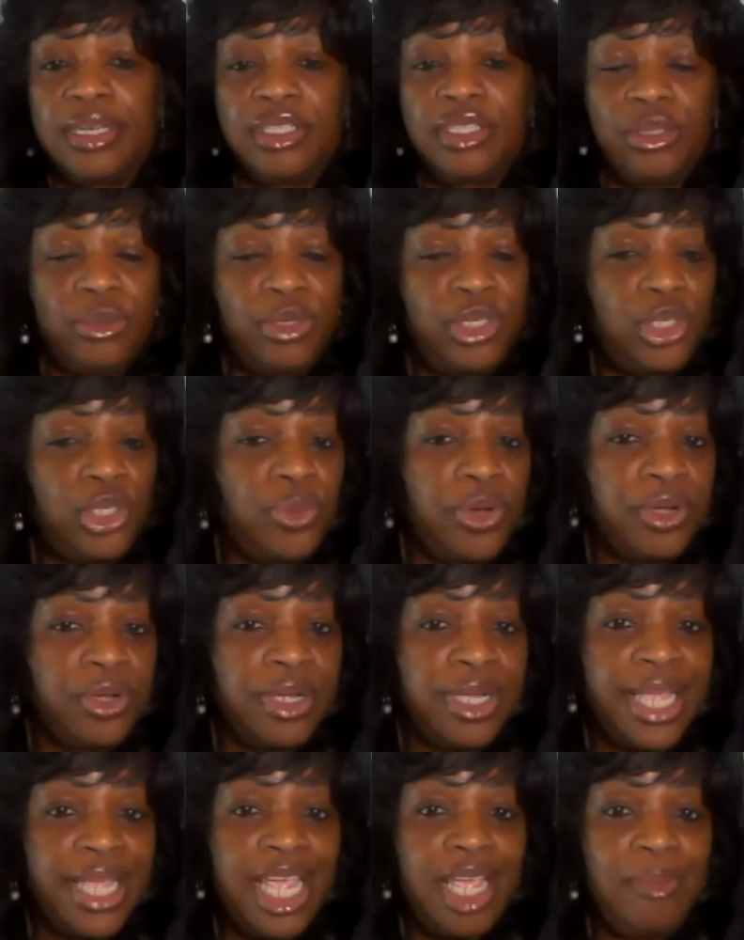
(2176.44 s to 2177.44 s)
Social
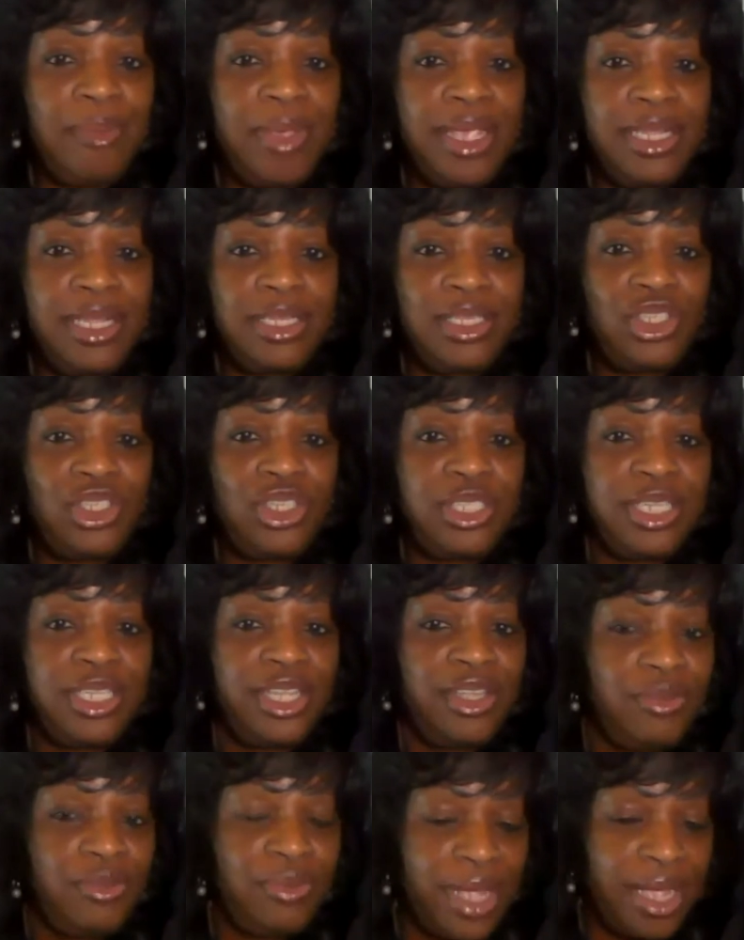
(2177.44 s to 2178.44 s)
worker came in. She
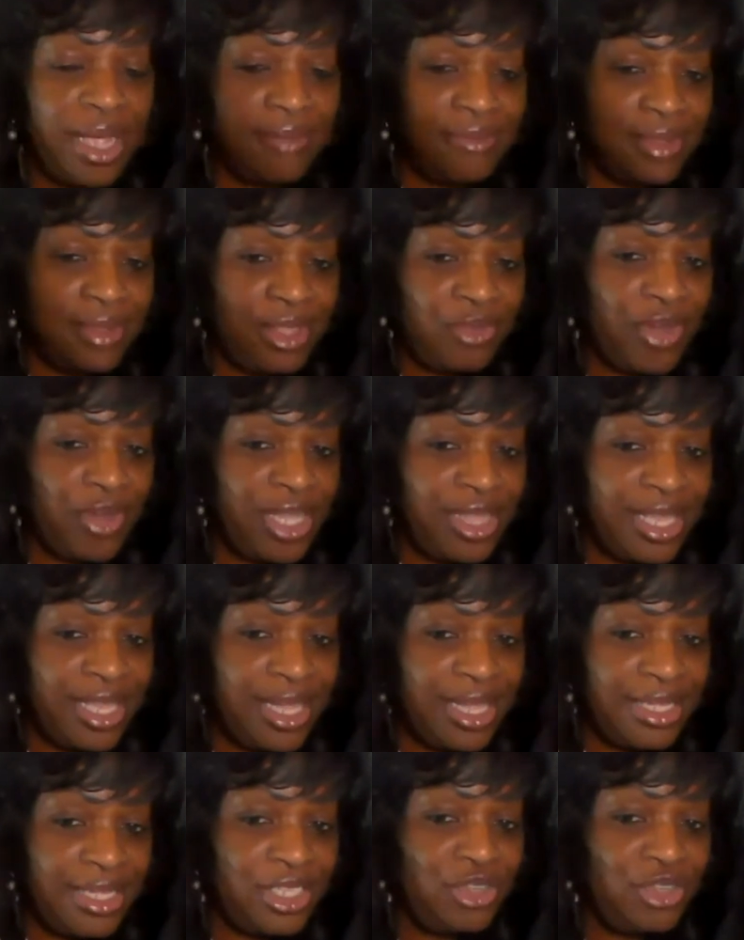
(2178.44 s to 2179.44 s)
said, you have 3
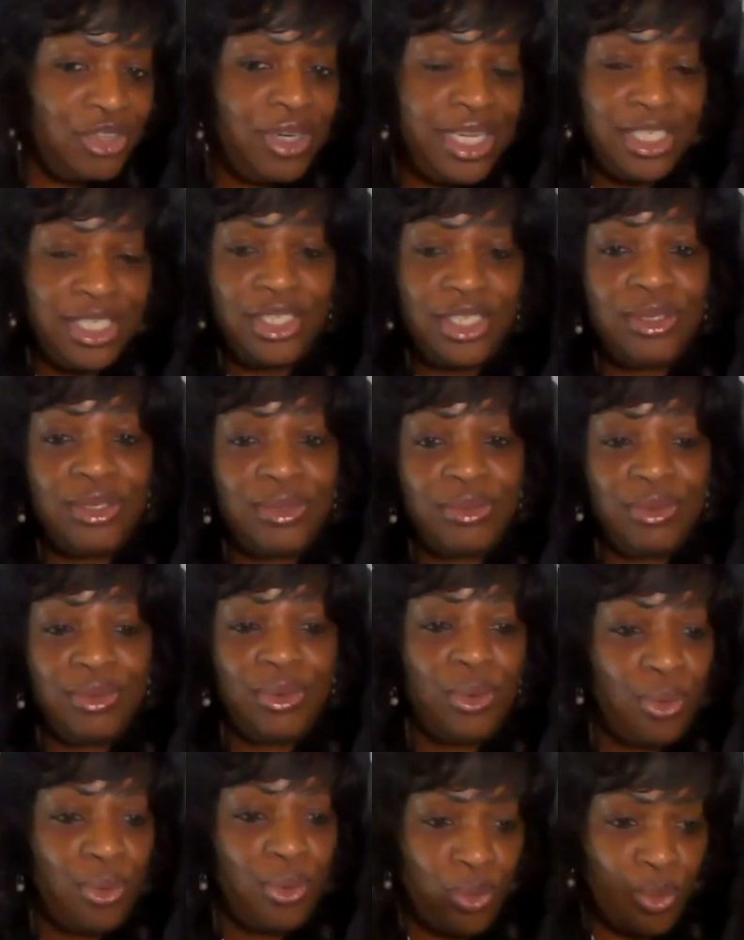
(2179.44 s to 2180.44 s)
things you need to do.
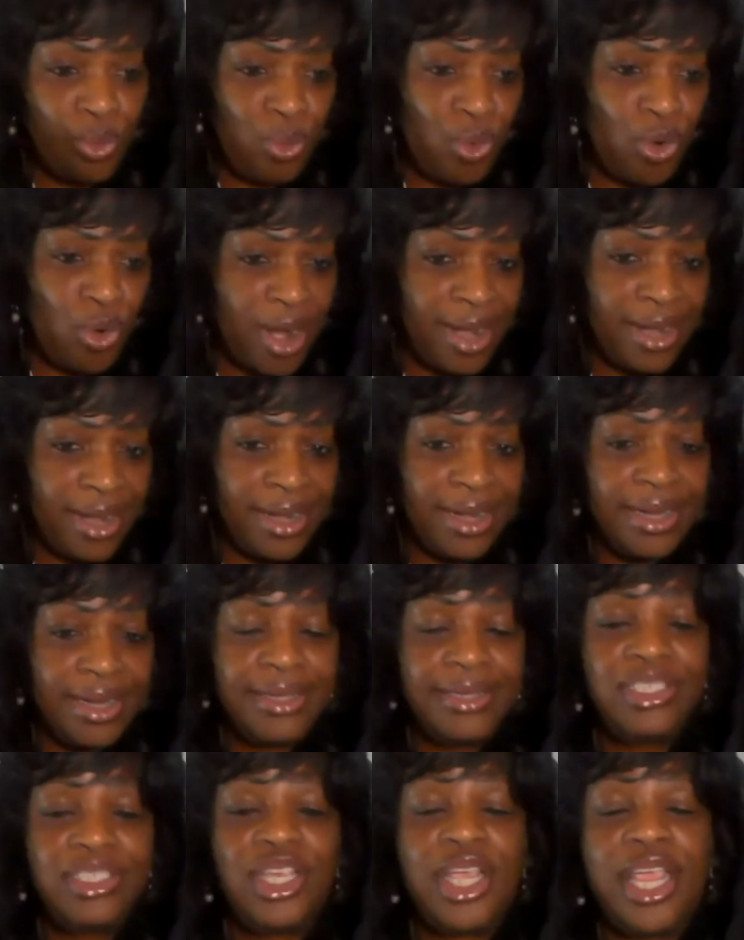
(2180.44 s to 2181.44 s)
1,
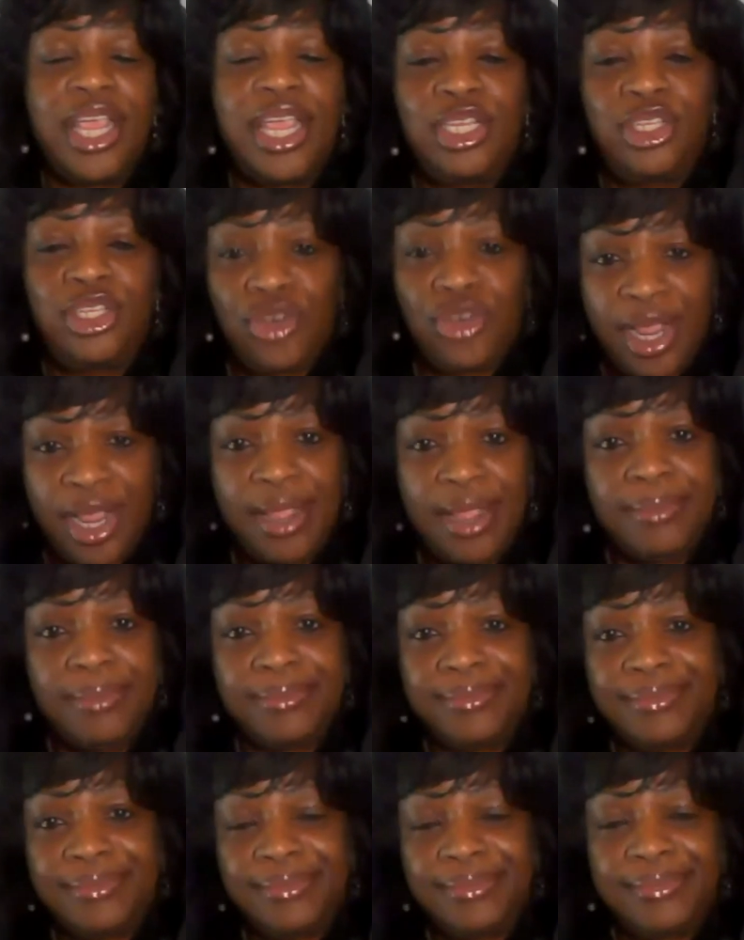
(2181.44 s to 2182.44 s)
change your name.
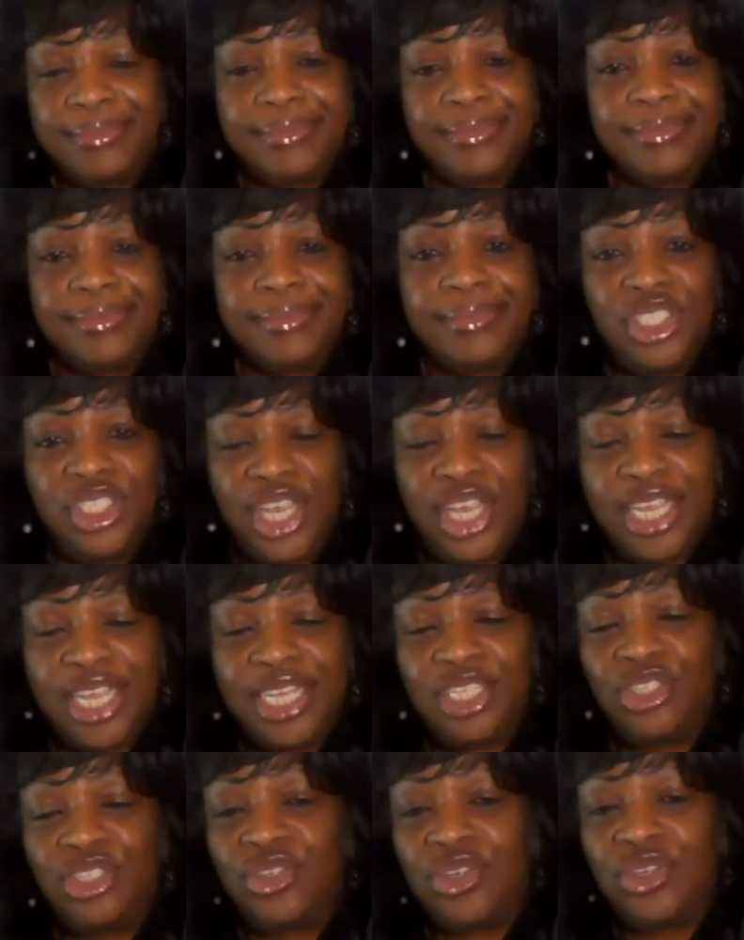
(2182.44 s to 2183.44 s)

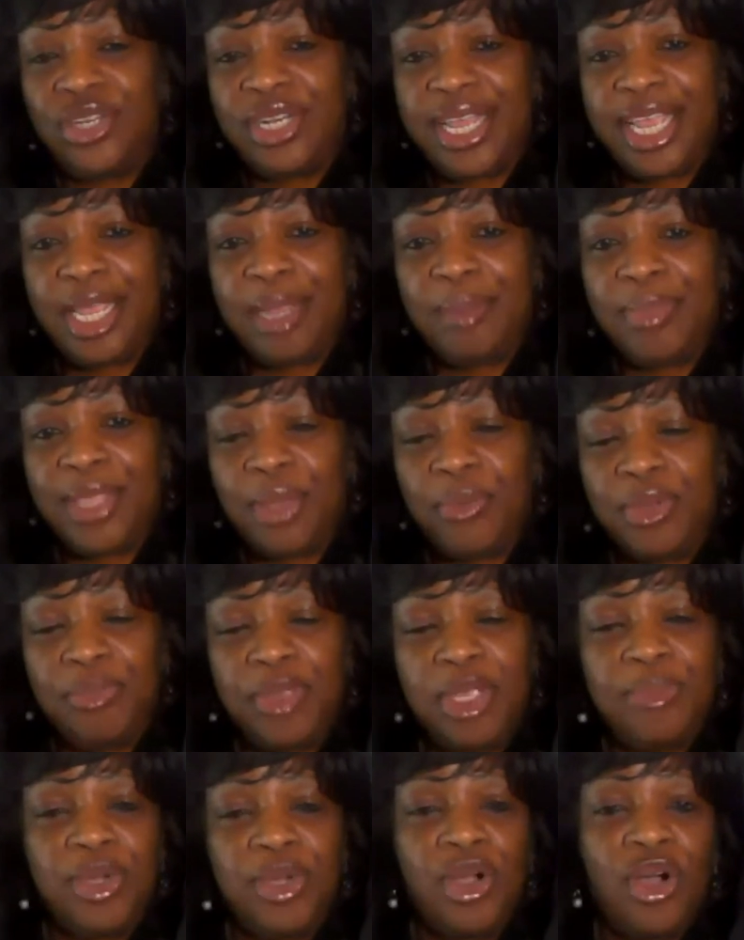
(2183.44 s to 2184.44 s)
Change it to a name that when
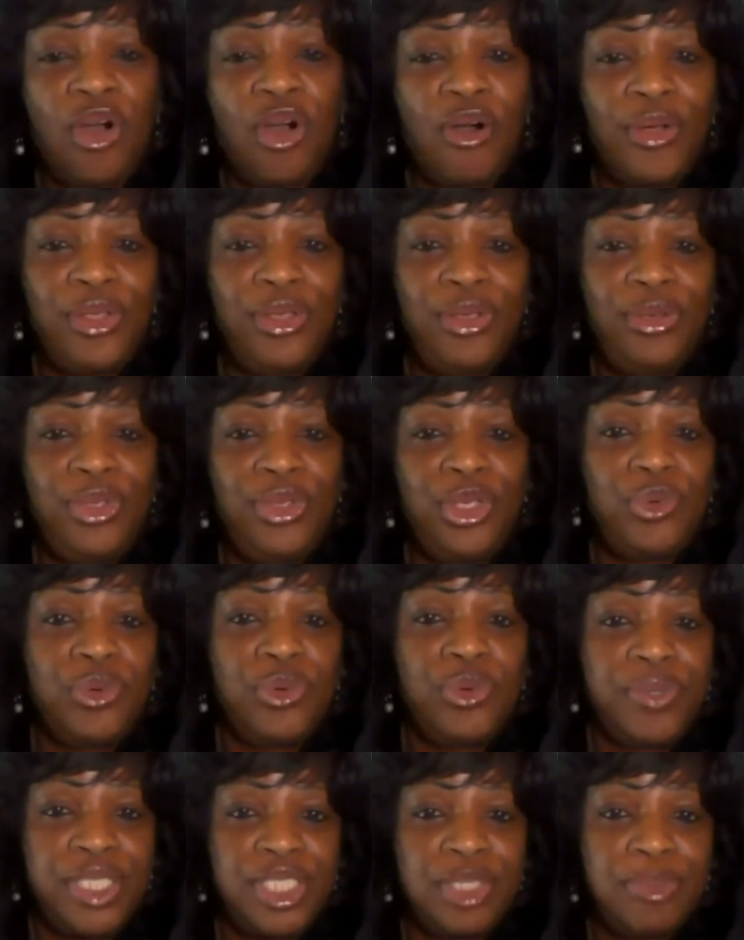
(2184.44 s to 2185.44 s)
people call you, you
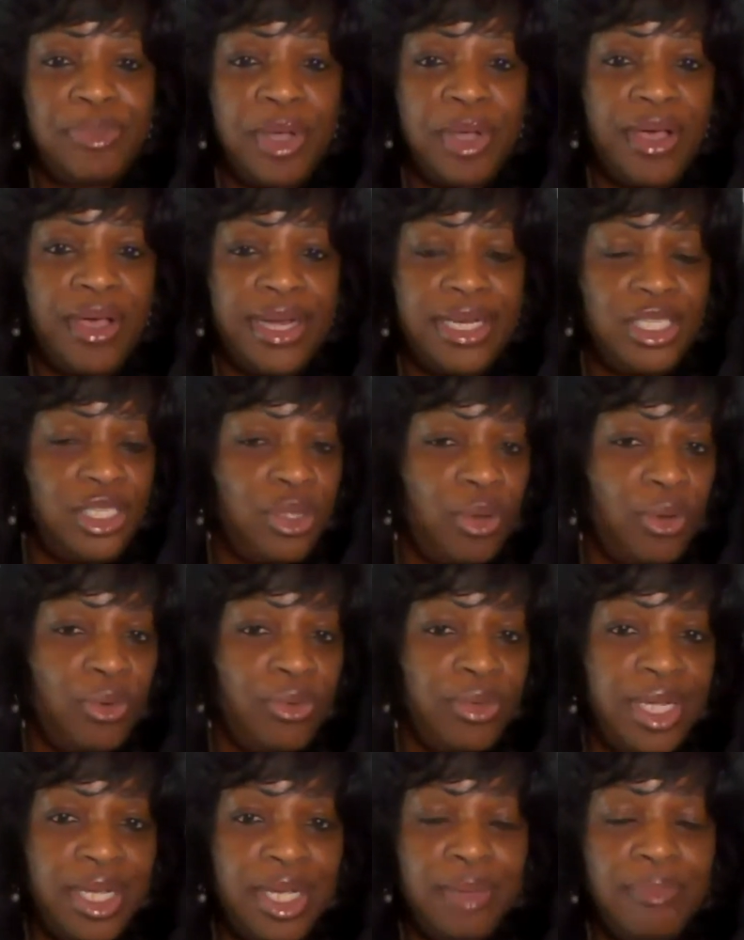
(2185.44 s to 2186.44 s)
will respond.
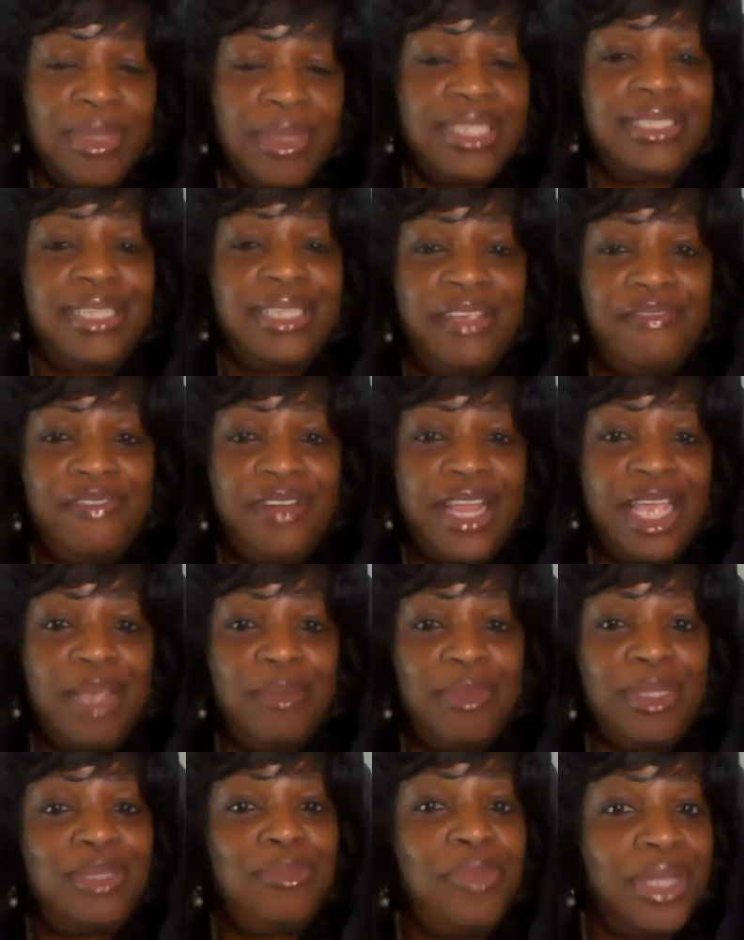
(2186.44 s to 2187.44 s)
So my safe
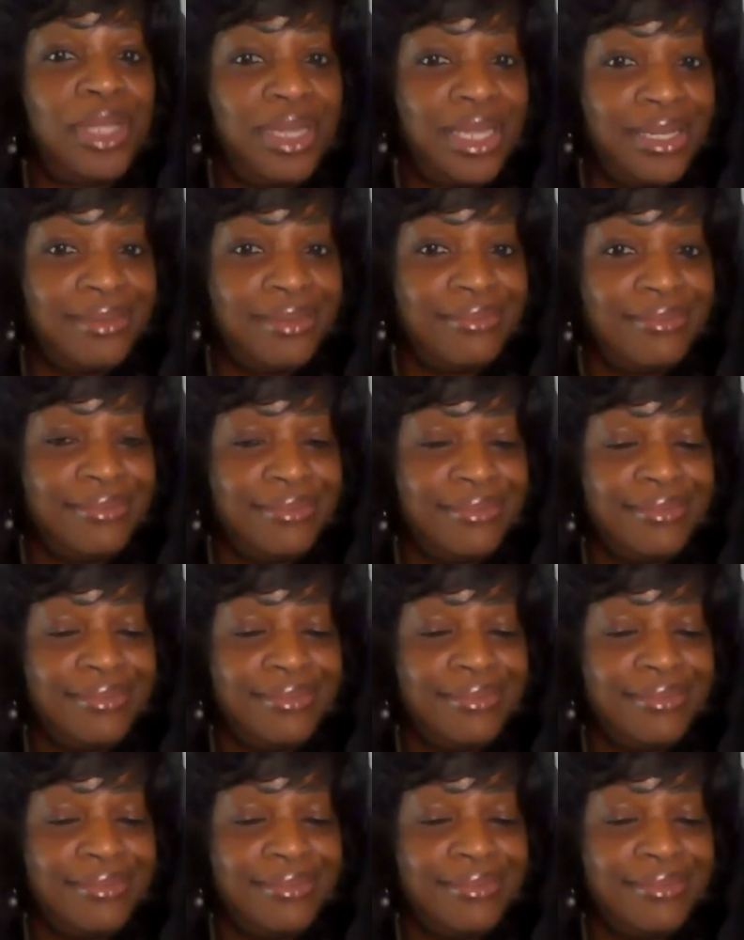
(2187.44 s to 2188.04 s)
name is Millie.